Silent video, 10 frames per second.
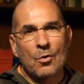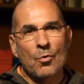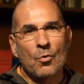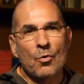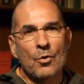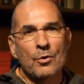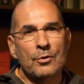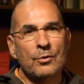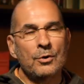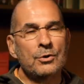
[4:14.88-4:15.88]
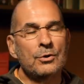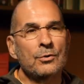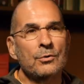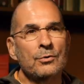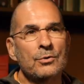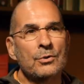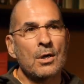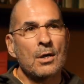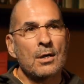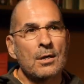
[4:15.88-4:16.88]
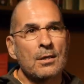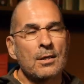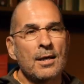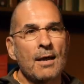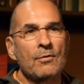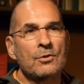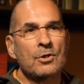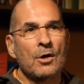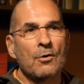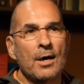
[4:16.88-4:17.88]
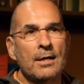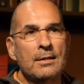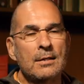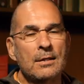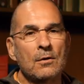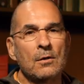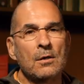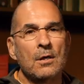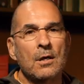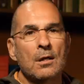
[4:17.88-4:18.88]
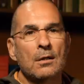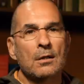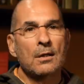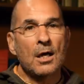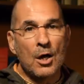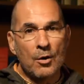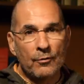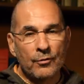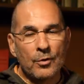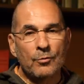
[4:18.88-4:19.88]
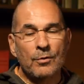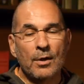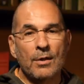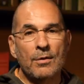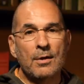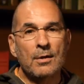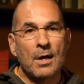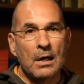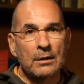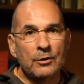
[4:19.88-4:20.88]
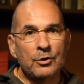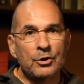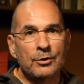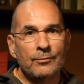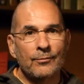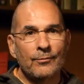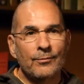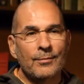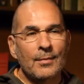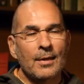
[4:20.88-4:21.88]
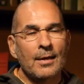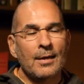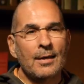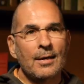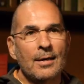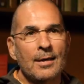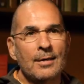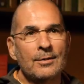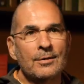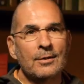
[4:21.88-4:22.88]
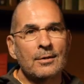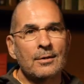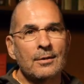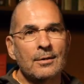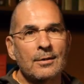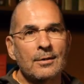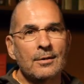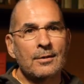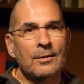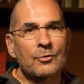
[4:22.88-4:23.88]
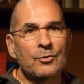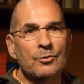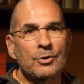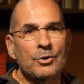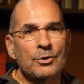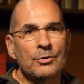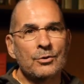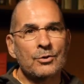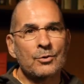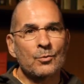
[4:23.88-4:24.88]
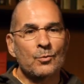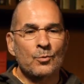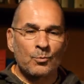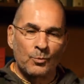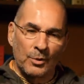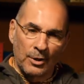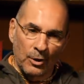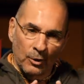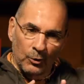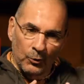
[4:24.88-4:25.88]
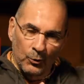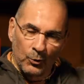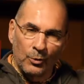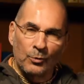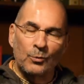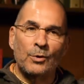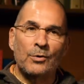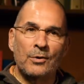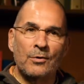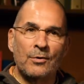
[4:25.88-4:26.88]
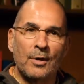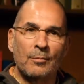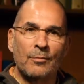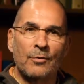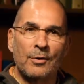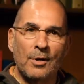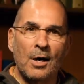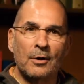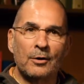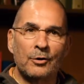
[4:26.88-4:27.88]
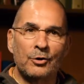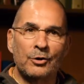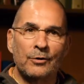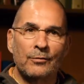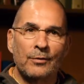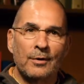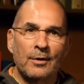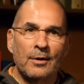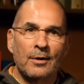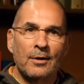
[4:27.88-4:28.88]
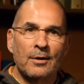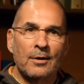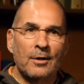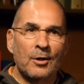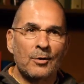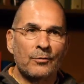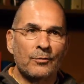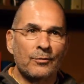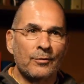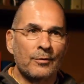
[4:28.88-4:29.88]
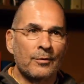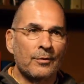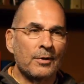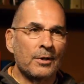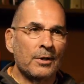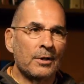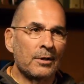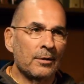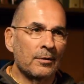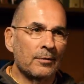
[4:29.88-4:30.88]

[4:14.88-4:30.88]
or traditions that have as their ideal love rather than knowledge. And those traditions include within them the knowledge of the